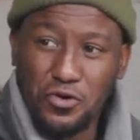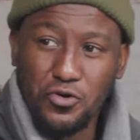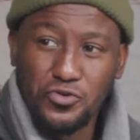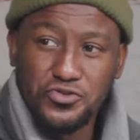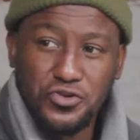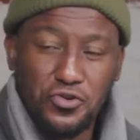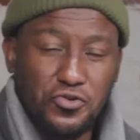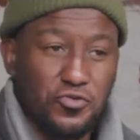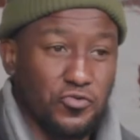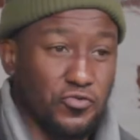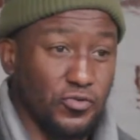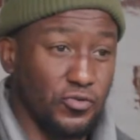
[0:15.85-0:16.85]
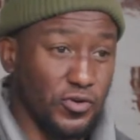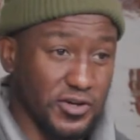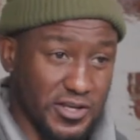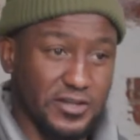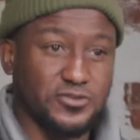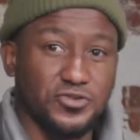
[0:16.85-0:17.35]
So
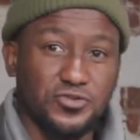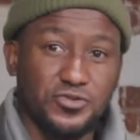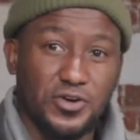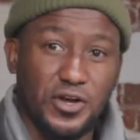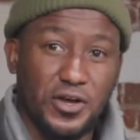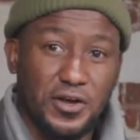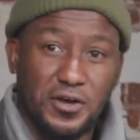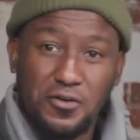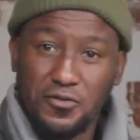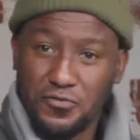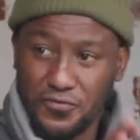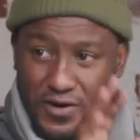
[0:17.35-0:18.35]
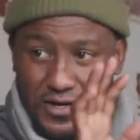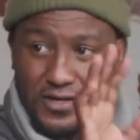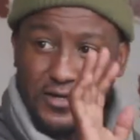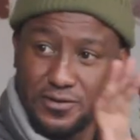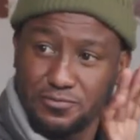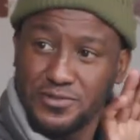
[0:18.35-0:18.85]
we'll kick to you,
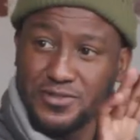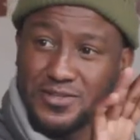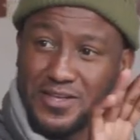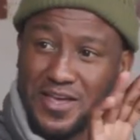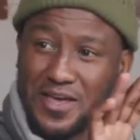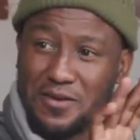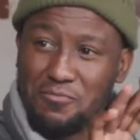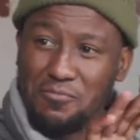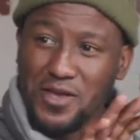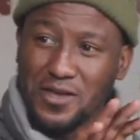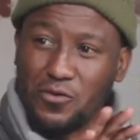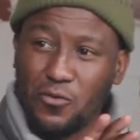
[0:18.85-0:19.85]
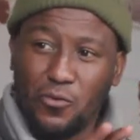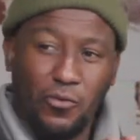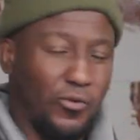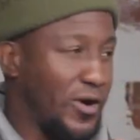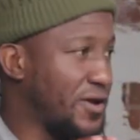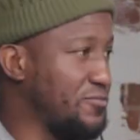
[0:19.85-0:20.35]
fuck up, and make
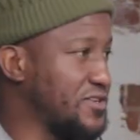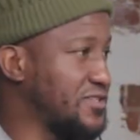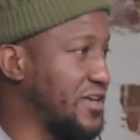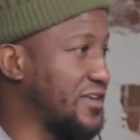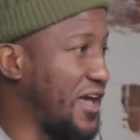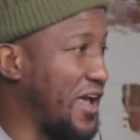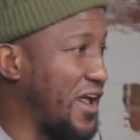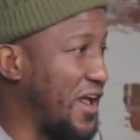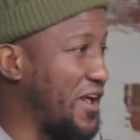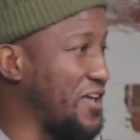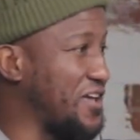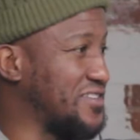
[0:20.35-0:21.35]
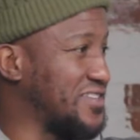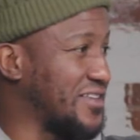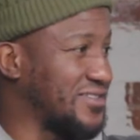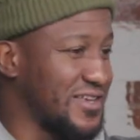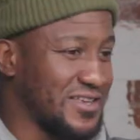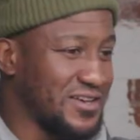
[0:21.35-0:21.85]
one mistake. It's
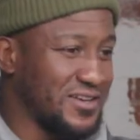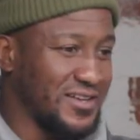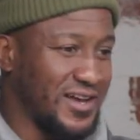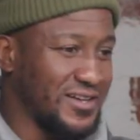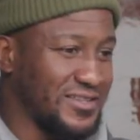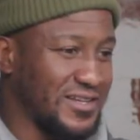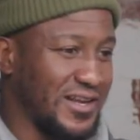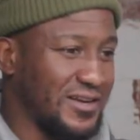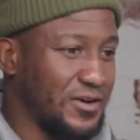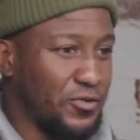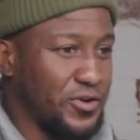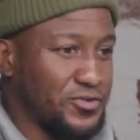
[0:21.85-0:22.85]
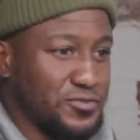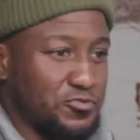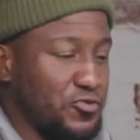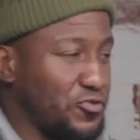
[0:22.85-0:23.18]
a thing when Spoo